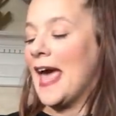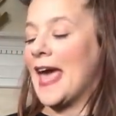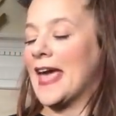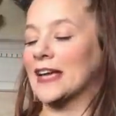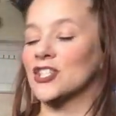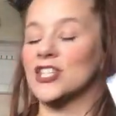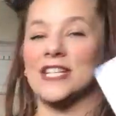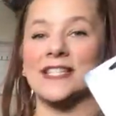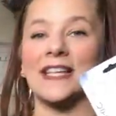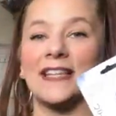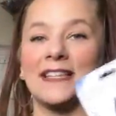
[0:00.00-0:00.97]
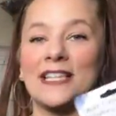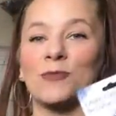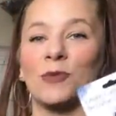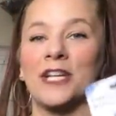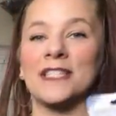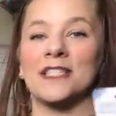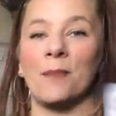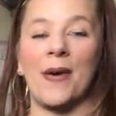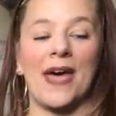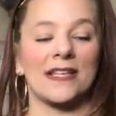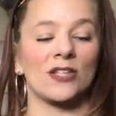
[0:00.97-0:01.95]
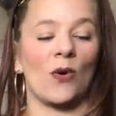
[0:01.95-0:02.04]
And she said this one is the best.